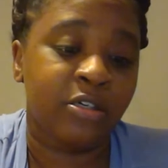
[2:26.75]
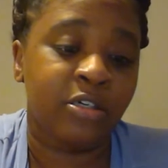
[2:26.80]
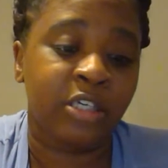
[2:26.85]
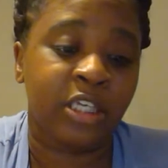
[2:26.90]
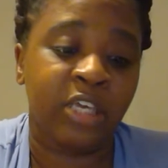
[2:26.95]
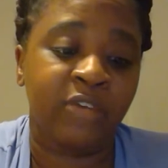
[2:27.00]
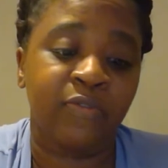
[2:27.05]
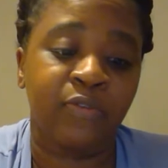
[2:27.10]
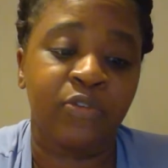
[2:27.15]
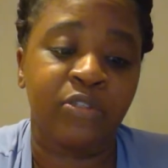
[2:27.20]

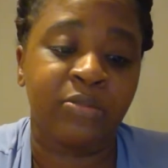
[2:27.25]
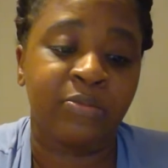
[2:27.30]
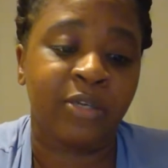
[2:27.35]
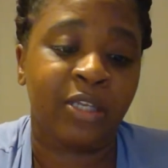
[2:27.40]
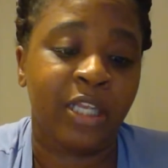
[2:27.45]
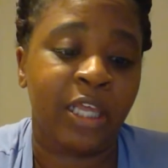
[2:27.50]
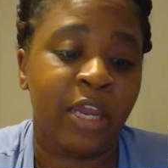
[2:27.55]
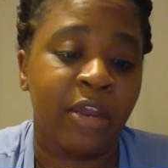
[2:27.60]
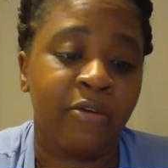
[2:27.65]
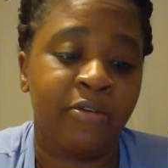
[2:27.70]
giving you some
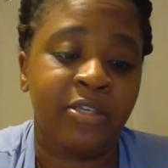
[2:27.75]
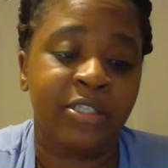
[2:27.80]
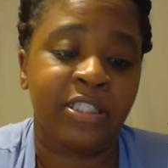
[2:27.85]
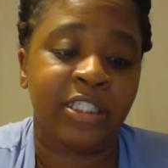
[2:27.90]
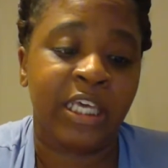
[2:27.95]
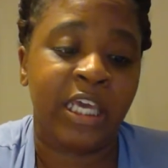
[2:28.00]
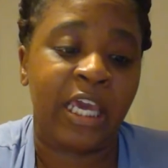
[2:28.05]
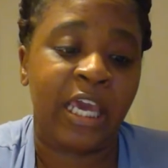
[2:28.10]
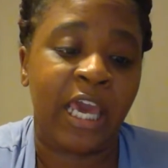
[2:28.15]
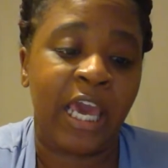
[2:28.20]
clarity,
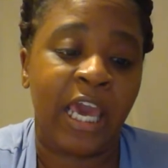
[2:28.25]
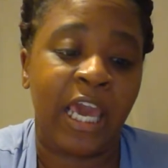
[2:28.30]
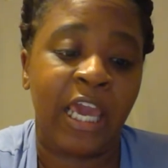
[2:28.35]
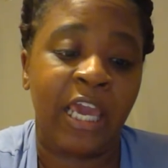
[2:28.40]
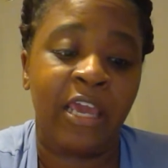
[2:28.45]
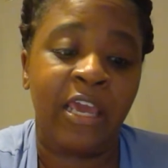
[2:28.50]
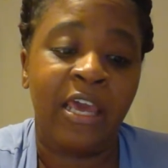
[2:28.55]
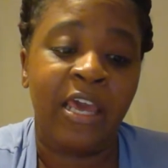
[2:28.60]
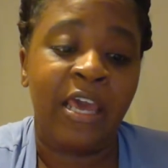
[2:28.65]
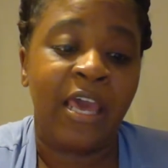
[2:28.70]
saying, hey,